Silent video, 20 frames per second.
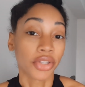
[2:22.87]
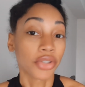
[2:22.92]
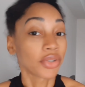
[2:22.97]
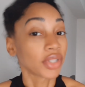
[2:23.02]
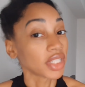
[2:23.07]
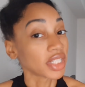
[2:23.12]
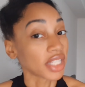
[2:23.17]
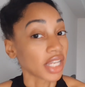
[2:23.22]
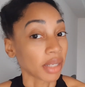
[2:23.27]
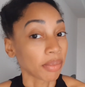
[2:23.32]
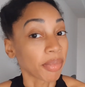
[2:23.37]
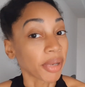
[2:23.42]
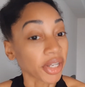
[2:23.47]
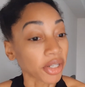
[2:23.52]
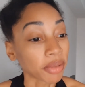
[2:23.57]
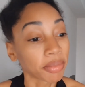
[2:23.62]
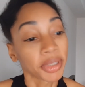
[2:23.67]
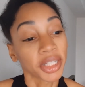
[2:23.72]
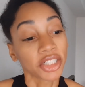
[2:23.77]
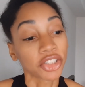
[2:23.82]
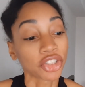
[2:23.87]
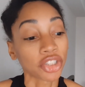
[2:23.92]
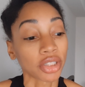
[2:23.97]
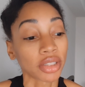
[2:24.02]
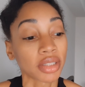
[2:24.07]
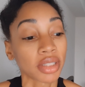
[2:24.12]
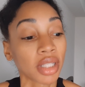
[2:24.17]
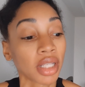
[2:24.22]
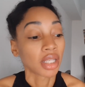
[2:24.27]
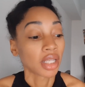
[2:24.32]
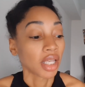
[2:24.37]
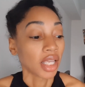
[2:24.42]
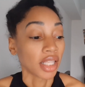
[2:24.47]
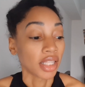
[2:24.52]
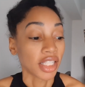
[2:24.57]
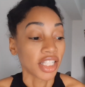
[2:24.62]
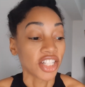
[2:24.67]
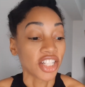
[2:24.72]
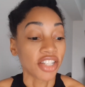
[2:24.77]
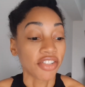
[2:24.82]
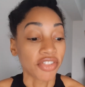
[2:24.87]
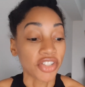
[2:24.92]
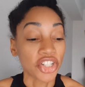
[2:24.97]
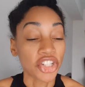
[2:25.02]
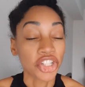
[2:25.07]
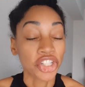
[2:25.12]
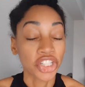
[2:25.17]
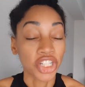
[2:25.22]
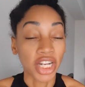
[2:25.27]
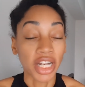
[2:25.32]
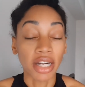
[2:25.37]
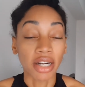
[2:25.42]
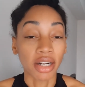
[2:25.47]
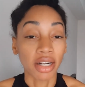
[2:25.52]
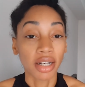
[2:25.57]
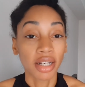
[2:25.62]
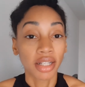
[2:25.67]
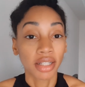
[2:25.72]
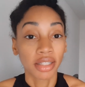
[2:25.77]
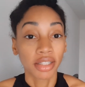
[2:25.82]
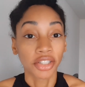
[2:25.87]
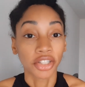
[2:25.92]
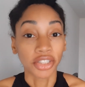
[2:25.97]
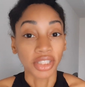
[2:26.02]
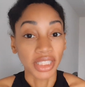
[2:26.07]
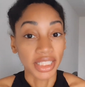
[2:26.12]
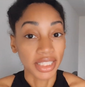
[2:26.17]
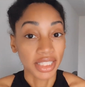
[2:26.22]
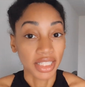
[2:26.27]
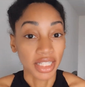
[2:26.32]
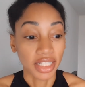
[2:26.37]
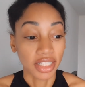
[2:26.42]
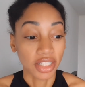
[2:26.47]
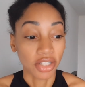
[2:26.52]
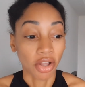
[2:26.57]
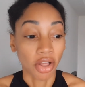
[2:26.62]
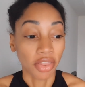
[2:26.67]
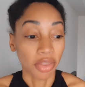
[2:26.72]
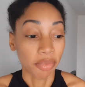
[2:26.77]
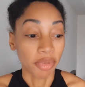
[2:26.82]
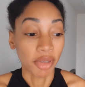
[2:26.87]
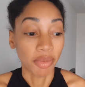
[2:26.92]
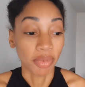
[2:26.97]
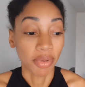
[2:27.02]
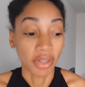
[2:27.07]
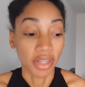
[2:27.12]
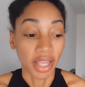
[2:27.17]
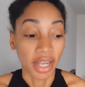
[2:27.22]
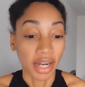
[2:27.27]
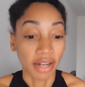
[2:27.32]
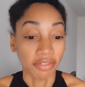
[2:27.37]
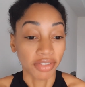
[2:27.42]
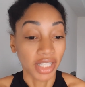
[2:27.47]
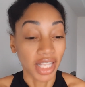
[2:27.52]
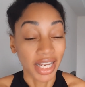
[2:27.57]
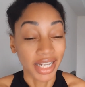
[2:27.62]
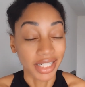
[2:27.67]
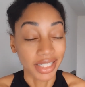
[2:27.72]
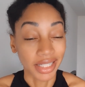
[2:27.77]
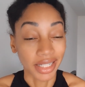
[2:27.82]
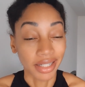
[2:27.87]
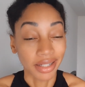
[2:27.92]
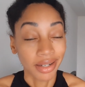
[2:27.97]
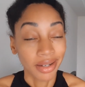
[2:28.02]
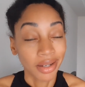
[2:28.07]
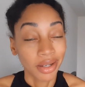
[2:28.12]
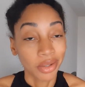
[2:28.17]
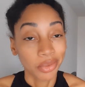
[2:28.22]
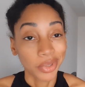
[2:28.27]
You can take better pictures and then even share your listing to all the people that have liked it.